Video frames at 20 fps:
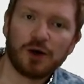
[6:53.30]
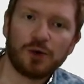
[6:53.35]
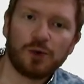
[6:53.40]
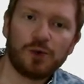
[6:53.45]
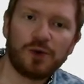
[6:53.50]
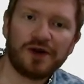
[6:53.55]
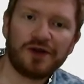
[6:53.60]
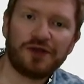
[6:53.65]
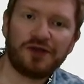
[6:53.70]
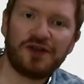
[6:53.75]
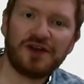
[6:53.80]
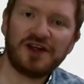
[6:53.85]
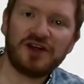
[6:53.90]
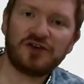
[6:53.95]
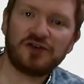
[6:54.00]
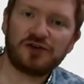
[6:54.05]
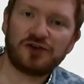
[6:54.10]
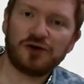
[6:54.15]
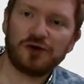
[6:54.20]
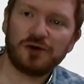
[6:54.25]
With
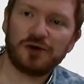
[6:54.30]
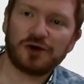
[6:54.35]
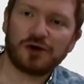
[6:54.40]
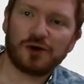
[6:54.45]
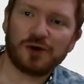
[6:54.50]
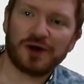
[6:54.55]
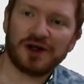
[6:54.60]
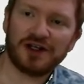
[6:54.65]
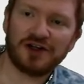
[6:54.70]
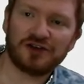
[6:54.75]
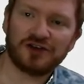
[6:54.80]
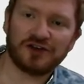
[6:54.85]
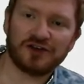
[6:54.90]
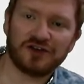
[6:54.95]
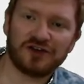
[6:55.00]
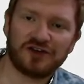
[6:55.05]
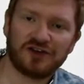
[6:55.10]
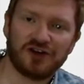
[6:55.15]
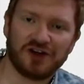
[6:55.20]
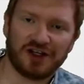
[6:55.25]
these two
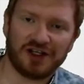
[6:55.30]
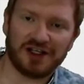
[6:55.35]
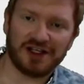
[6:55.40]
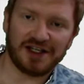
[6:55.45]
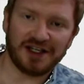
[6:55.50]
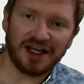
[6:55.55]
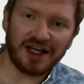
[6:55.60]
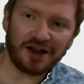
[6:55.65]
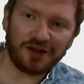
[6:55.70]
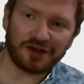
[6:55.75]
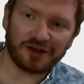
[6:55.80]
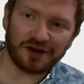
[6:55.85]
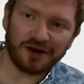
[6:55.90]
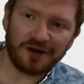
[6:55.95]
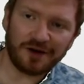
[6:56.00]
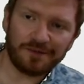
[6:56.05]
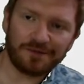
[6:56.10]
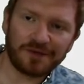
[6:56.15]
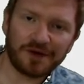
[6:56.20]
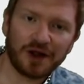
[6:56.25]
equations
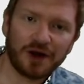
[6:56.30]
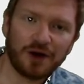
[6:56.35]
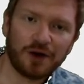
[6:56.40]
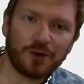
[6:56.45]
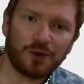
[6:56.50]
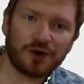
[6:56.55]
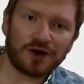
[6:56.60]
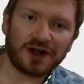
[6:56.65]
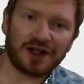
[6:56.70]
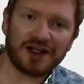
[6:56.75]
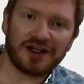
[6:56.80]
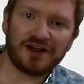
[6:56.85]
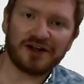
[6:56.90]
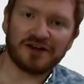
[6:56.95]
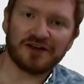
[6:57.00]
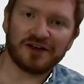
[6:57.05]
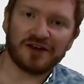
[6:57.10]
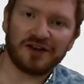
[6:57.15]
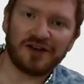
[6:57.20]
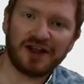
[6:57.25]
together, what I
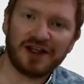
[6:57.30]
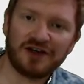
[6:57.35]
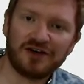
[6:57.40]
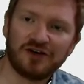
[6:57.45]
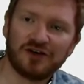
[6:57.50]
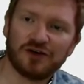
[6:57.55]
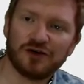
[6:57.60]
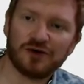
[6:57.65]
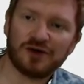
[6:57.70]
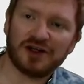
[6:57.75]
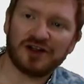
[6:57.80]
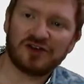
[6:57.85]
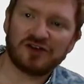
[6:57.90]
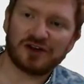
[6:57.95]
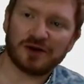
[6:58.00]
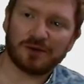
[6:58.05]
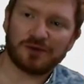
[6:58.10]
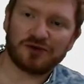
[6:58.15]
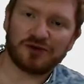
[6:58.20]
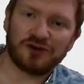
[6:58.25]
can then do is
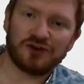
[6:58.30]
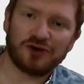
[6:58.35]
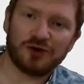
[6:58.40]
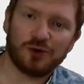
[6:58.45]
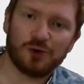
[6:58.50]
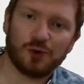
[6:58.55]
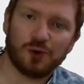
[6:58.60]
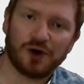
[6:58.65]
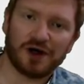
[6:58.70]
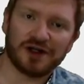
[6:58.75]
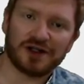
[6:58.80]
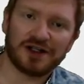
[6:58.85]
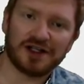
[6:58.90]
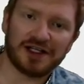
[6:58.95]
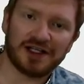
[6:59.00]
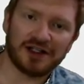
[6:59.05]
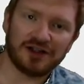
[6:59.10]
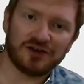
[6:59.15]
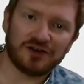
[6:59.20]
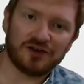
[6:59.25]
substitute one
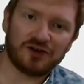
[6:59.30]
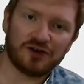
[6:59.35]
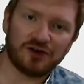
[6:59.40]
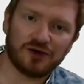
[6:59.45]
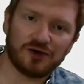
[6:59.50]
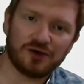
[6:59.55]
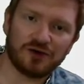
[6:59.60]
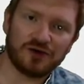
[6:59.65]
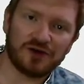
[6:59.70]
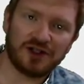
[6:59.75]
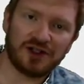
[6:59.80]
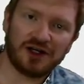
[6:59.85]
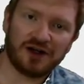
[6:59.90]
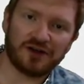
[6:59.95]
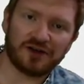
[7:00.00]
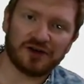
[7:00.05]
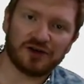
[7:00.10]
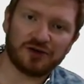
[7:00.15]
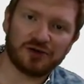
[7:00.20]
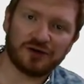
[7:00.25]
into the
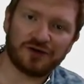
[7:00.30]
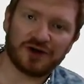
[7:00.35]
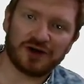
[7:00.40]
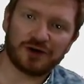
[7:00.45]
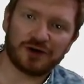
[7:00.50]
other. So if